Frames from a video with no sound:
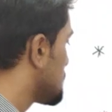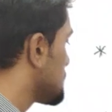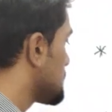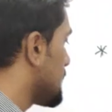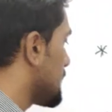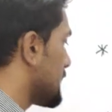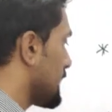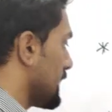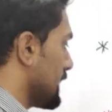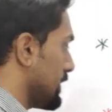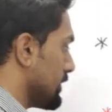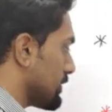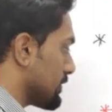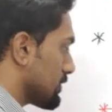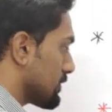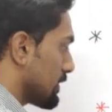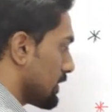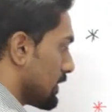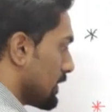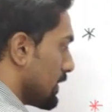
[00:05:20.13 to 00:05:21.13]
that
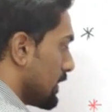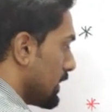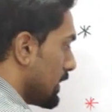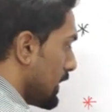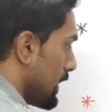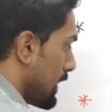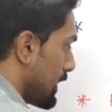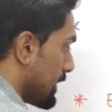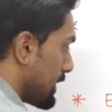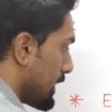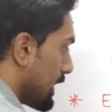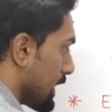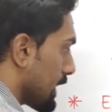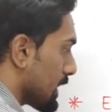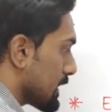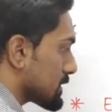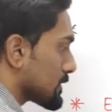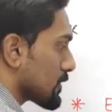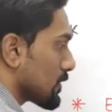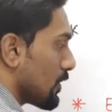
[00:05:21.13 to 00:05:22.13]
is
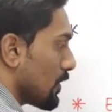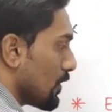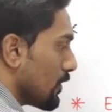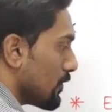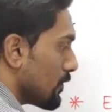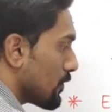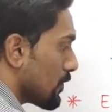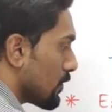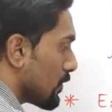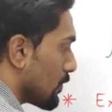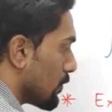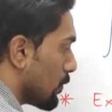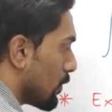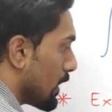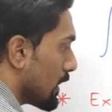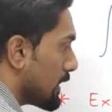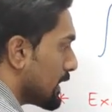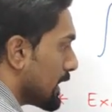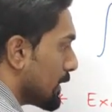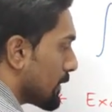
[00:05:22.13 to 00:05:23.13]
integration of
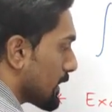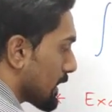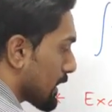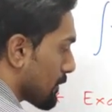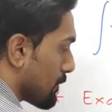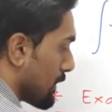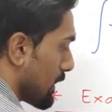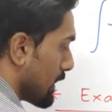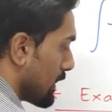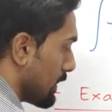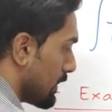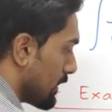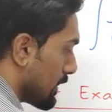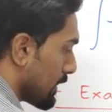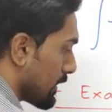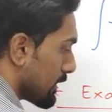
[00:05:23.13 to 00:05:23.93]
1 divided by